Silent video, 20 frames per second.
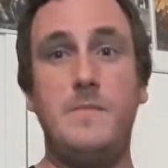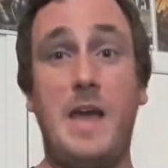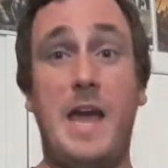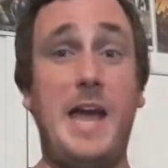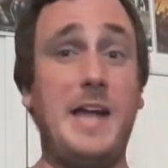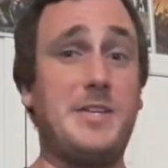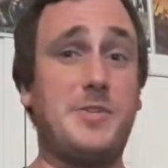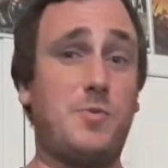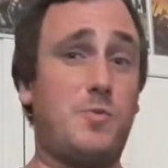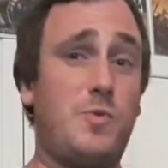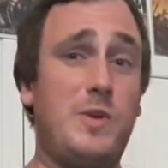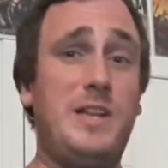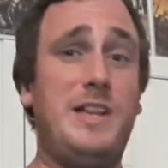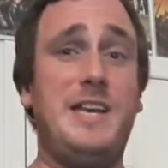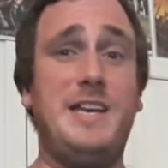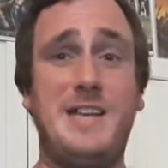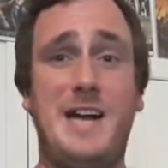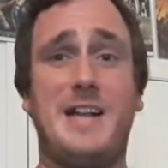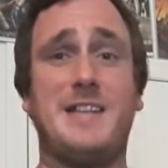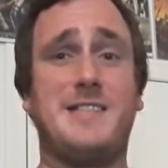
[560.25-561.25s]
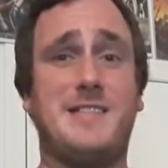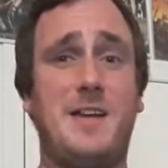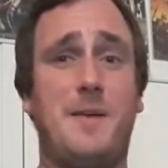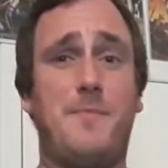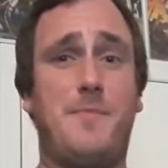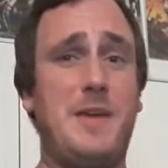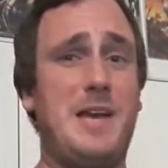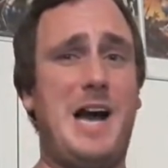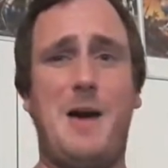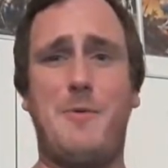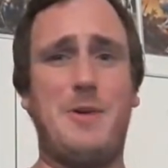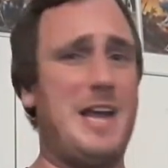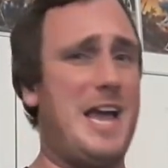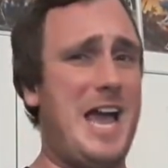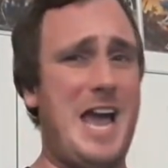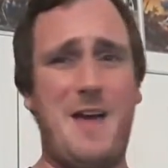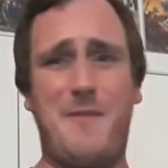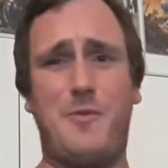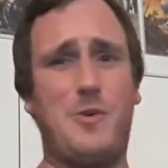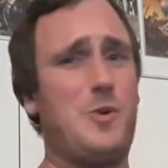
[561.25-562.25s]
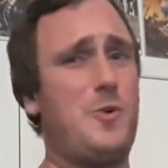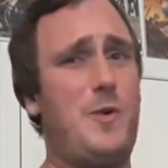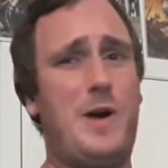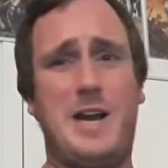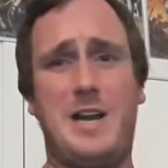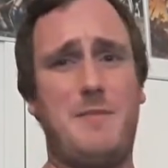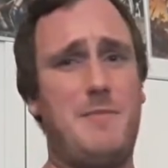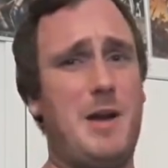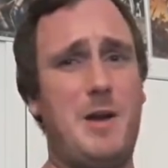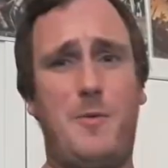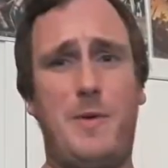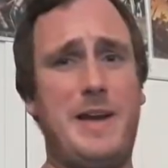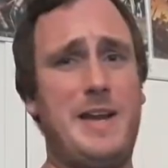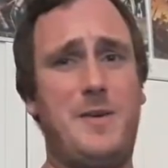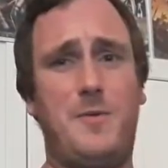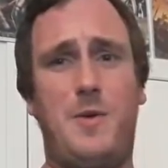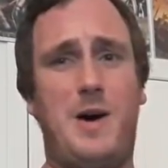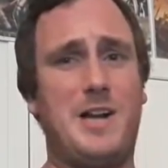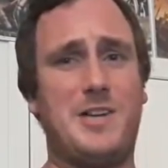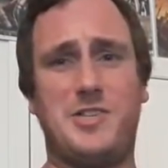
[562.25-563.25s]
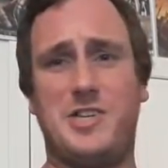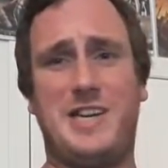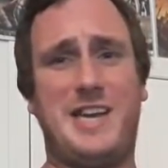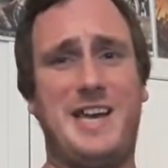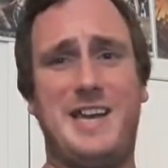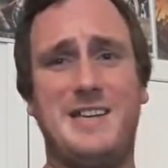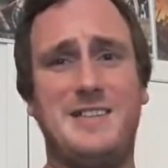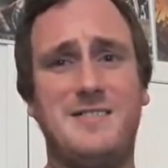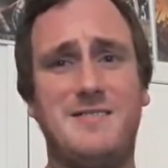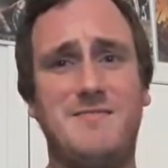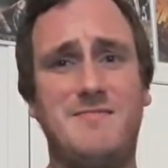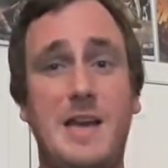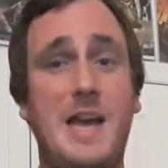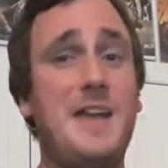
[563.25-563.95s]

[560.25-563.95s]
It's really not something I would ever go out of my way to watch again.